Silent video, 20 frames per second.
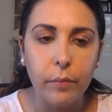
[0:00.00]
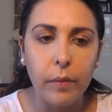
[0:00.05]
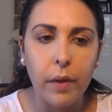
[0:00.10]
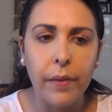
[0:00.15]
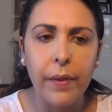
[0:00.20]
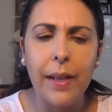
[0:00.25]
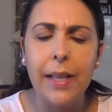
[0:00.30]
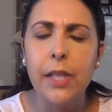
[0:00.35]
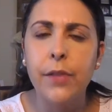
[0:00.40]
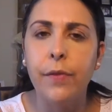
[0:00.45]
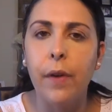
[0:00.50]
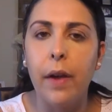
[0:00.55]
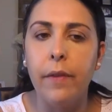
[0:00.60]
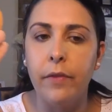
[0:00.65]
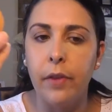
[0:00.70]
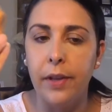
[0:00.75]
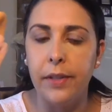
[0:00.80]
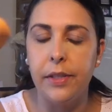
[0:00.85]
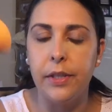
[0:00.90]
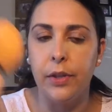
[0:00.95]
think it's
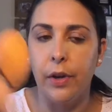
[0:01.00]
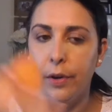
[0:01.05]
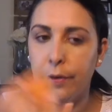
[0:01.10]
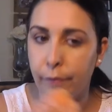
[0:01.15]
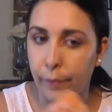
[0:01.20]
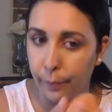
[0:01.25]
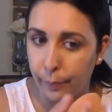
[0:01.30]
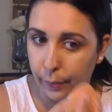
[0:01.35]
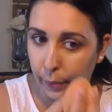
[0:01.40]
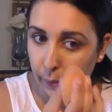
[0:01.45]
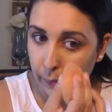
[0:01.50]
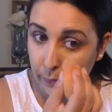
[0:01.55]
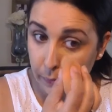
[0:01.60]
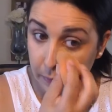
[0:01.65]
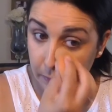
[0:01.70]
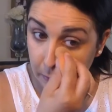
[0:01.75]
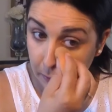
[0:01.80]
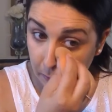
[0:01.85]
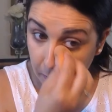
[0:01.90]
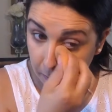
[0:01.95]
£5.99 from
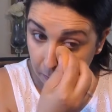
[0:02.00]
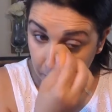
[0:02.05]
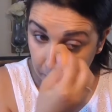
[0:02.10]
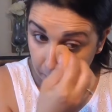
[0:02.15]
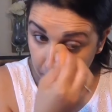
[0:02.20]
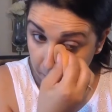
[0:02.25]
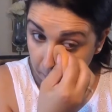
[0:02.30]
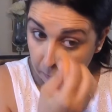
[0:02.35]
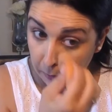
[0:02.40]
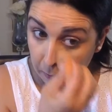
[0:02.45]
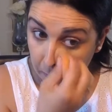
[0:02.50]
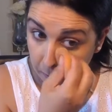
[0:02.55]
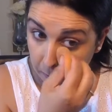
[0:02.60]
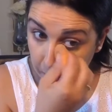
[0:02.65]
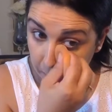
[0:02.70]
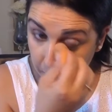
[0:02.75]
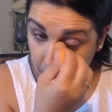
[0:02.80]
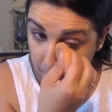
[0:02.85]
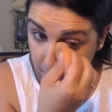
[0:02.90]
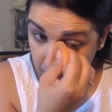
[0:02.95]
Boots.
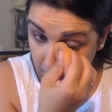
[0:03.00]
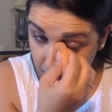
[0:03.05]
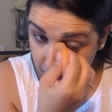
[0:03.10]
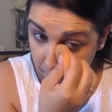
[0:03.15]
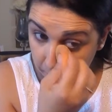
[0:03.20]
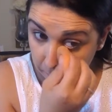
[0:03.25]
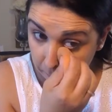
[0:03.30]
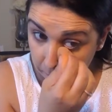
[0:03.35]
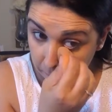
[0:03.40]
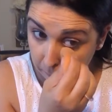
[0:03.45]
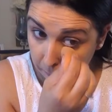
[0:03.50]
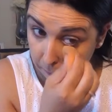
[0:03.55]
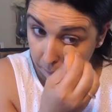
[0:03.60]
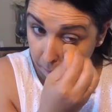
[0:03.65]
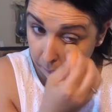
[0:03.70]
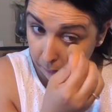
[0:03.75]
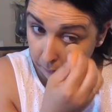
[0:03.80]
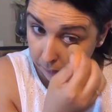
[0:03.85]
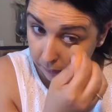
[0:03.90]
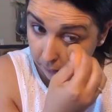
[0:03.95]

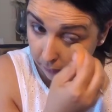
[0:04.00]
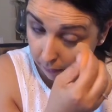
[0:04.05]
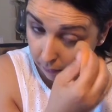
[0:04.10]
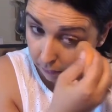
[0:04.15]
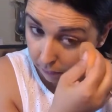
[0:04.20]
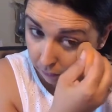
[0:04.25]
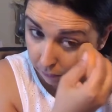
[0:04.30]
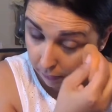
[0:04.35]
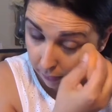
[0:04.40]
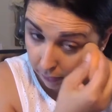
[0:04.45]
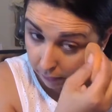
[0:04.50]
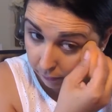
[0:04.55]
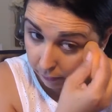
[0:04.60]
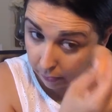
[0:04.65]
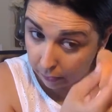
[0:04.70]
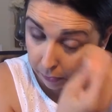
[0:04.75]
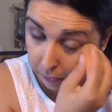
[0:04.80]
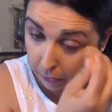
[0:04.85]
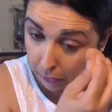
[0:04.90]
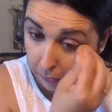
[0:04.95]
So it's really,
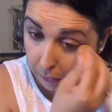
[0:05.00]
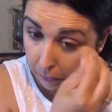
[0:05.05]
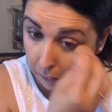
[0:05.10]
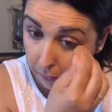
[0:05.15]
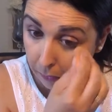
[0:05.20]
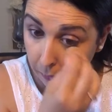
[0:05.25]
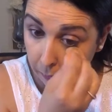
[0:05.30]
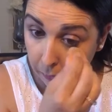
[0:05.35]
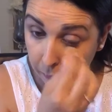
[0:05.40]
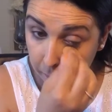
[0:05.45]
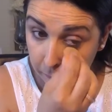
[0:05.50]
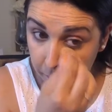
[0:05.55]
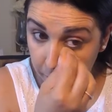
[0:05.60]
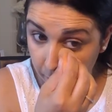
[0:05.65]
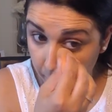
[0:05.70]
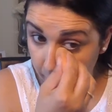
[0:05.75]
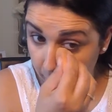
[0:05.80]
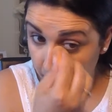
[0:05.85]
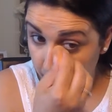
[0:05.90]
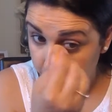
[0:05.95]
really good, and
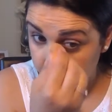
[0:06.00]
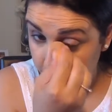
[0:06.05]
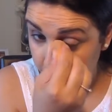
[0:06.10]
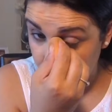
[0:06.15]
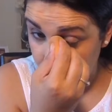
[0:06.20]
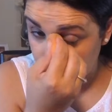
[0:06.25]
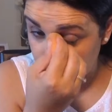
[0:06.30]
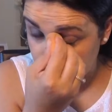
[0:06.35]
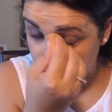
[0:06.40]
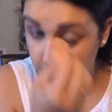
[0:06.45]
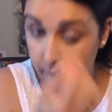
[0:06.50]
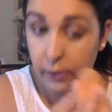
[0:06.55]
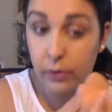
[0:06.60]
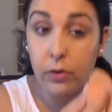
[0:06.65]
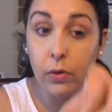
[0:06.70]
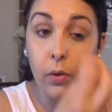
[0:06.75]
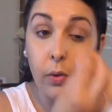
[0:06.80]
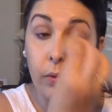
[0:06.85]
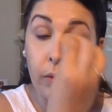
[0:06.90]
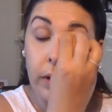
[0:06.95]
I love it. Like, I used
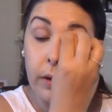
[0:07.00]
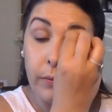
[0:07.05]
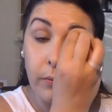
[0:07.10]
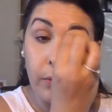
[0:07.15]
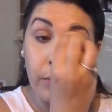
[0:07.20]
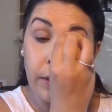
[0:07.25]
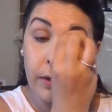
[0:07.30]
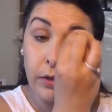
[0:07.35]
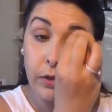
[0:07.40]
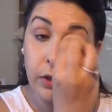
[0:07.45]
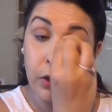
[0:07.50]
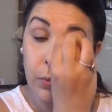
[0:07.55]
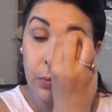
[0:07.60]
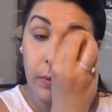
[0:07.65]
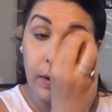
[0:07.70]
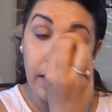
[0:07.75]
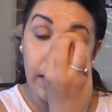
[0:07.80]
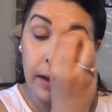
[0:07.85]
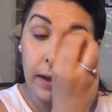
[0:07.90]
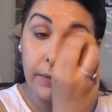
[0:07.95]
to always just
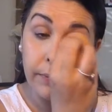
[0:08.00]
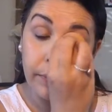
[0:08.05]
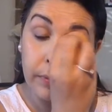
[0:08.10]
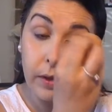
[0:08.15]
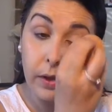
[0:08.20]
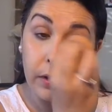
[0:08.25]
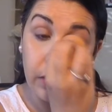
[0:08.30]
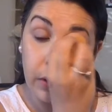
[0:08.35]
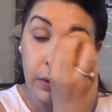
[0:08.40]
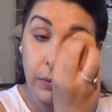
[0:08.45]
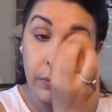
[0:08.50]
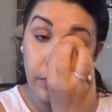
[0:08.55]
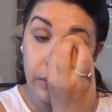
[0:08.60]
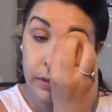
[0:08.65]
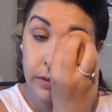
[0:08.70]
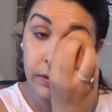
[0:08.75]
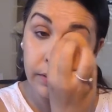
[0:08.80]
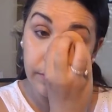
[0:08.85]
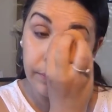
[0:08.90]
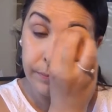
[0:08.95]

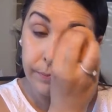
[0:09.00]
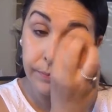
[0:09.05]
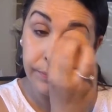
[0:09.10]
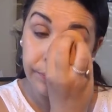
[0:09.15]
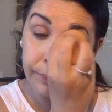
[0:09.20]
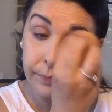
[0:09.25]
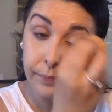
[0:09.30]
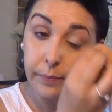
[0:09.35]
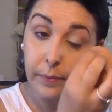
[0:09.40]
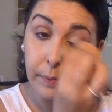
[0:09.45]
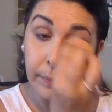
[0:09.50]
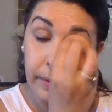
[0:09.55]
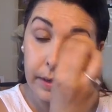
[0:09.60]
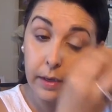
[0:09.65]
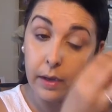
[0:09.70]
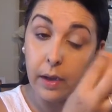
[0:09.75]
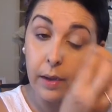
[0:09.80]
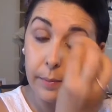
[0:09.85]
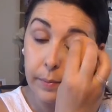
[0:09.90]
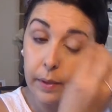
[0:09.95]
use
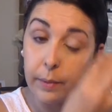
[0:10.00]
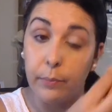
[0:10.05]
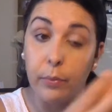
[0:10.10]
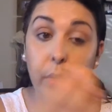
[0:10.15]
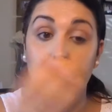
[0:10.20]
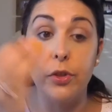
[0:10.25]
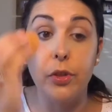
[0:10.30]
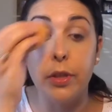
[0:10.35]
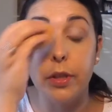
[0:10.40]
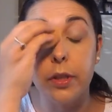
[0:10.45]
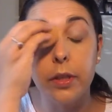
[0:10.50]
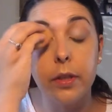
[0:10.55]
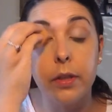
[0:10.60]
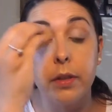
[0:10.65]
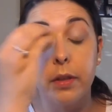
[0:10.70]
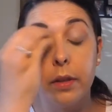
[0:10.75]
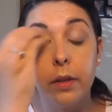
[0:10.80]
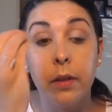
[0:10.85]
makeup like brushes